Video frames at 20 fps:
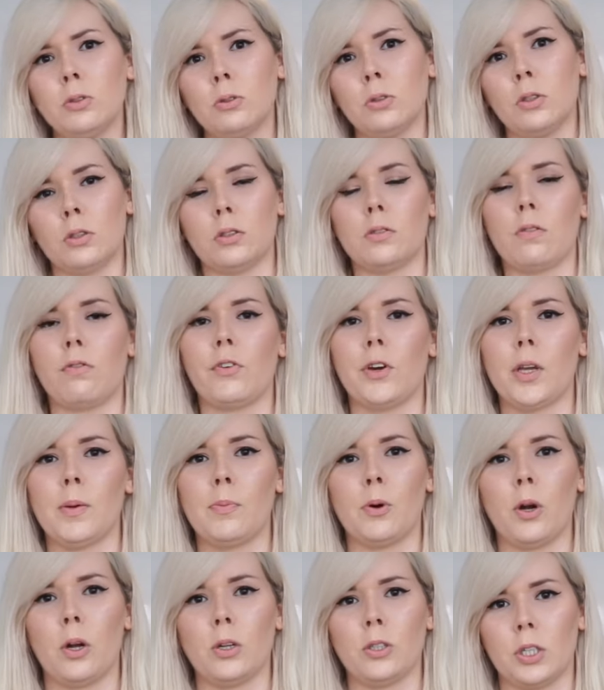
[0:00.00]
into those
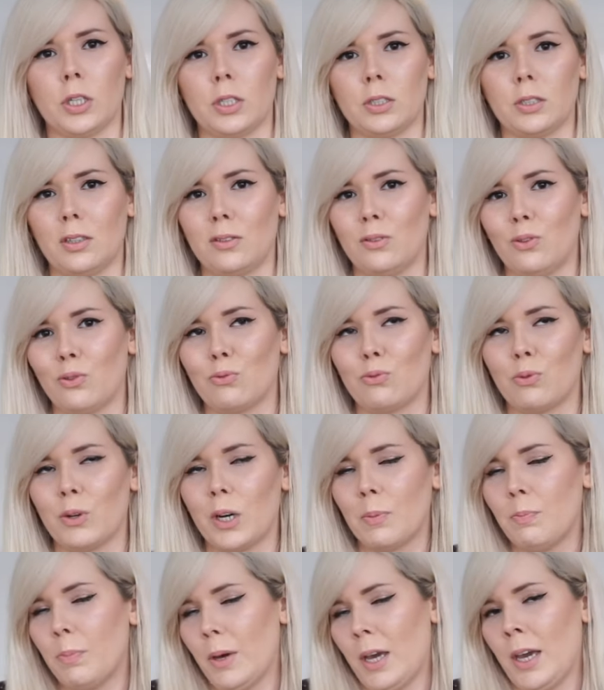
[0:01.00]
free projects that
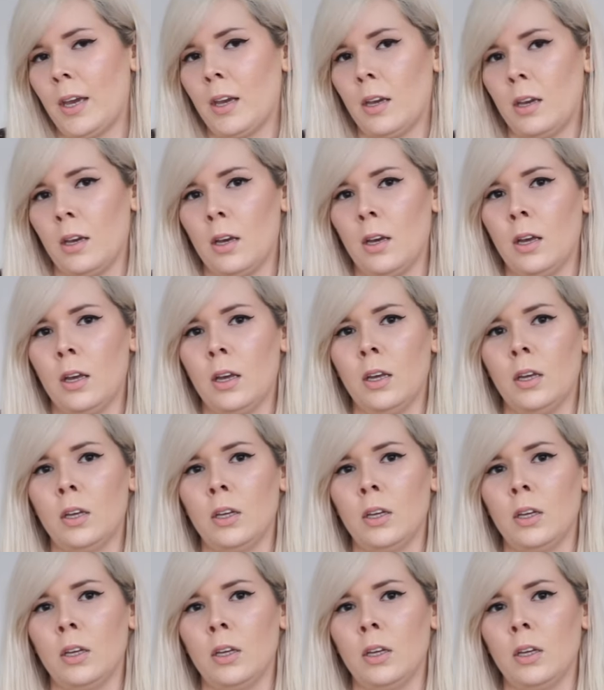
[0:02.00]
don't really pay.